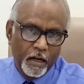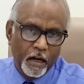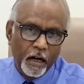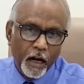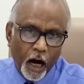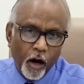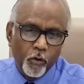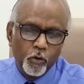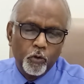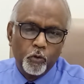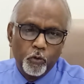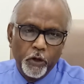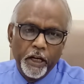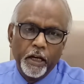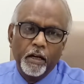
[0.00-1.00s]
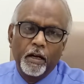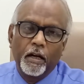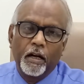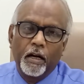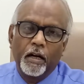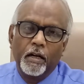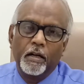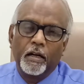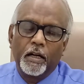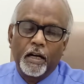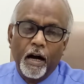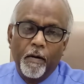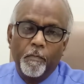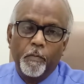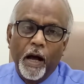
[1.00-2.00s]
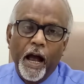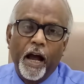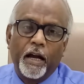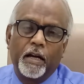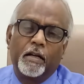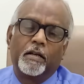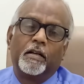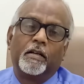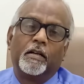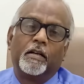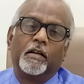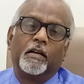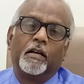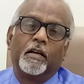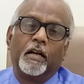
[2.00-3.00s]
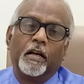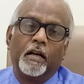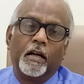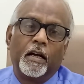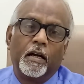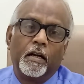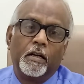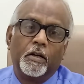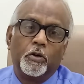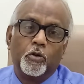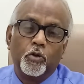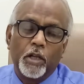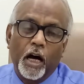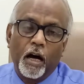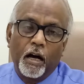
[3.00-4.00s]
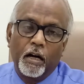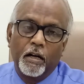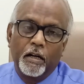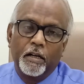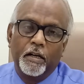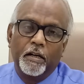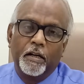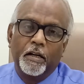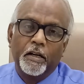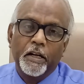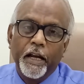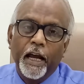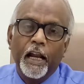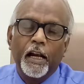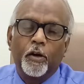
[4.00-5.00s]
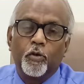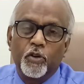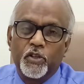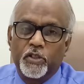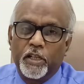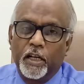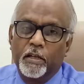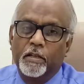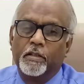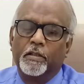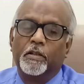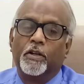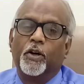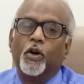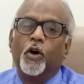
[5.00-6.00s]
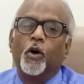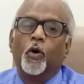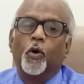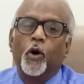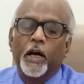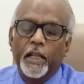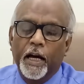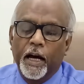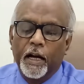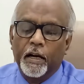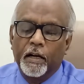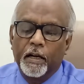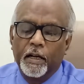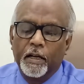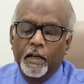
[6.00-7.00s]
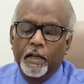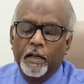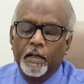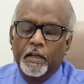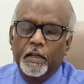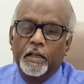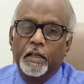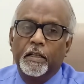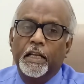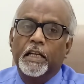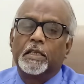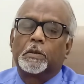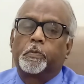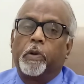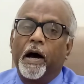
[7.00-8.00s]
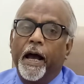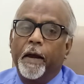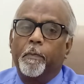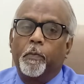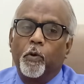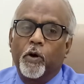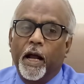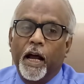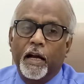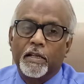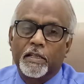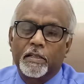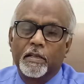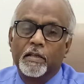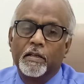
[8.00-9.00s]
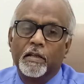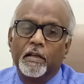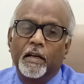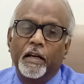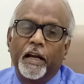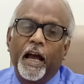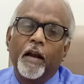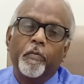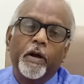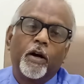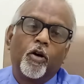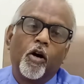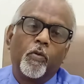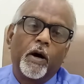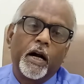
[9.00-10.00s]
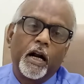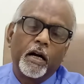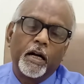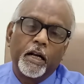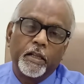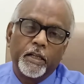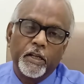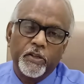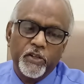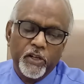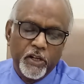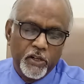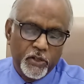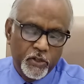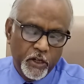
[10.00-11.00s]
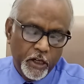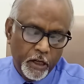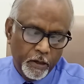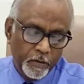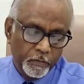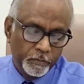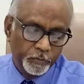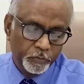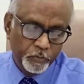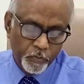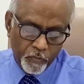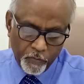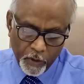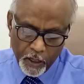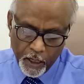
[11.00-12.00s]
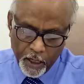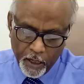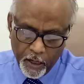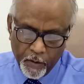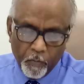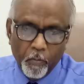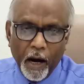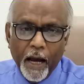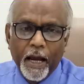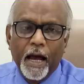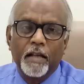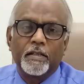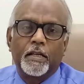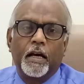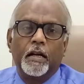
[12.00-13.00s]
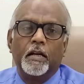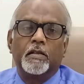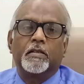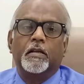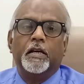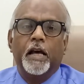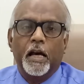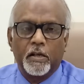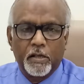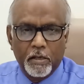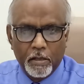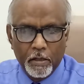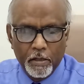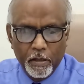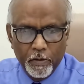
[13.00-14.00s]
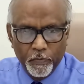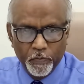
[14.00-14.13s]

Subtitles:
Now we come back to the real question, whether these 5 products can be covered under the GST. My answer is yes.